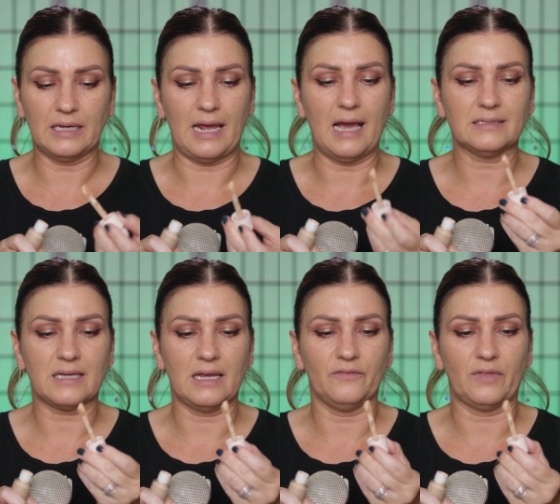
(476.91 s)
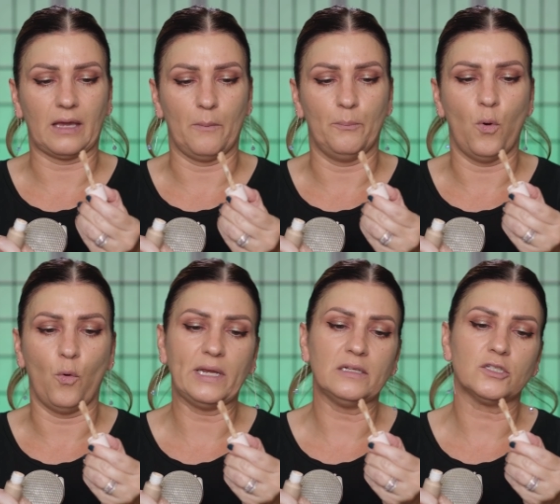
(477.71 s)
It has kind of like a
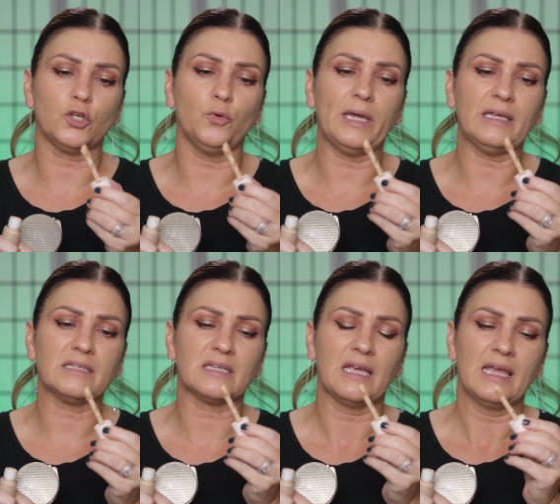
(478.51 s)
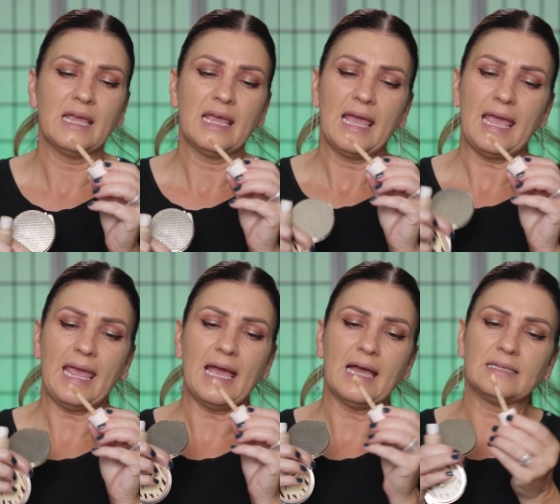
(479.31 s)
point to it.
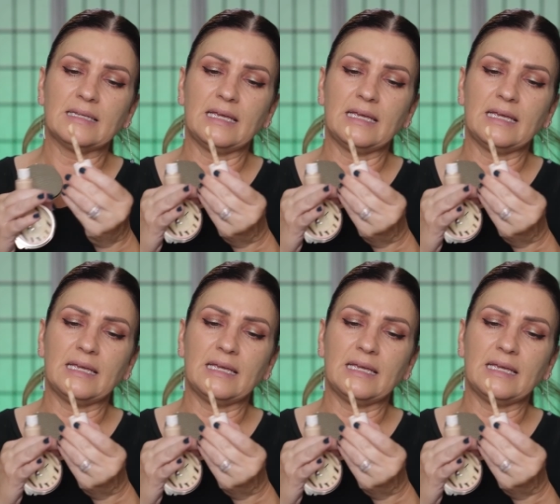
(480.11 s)
And